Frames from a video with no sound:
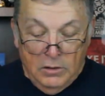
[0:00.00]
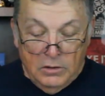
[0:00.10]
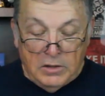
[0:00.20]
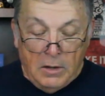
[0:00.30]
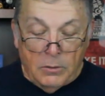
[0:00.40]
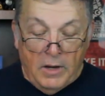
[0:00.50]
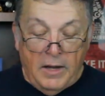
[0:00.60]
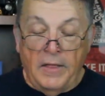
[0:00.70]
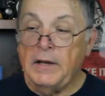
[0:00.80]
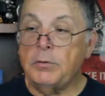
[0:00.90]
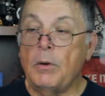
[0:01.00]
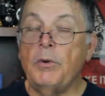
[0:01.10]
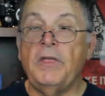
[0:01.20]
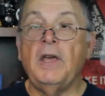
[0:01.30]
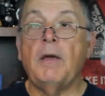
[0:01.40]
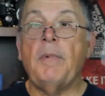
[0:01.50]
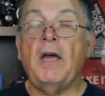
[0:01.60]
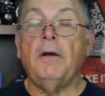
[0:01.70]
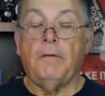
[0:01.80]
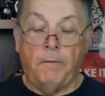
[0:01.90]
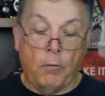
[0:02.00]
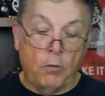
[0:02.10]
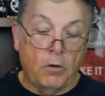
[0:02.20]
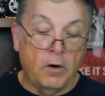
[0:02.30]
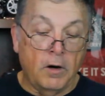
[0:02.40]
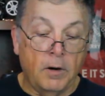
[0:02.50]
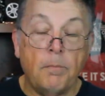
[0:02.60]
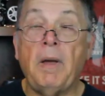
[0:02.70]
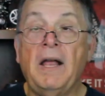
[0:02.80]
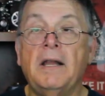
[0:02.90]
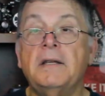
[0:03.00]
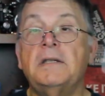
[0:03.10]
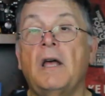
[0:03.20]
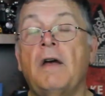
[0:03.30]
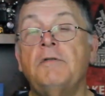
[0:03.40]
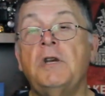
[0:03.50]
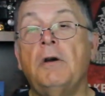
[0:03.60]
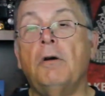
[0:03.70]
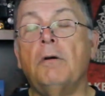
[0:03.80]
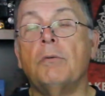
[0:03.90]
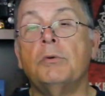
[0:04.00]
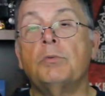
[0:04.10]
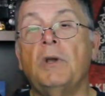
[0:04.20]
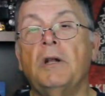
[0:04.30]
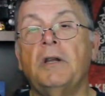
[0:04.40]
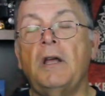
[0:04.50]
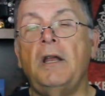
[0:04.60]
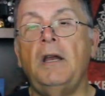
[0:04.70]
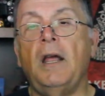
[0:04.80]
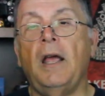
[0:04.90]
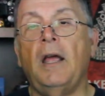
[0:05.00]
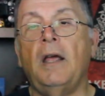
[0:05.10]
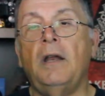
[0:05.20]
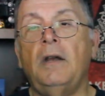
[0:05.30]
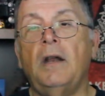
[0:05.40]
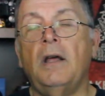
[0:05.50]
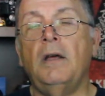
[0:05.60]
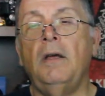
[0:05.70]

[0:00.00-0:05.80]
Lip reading: So that's what we think about for Balance of Terror. It was well done, and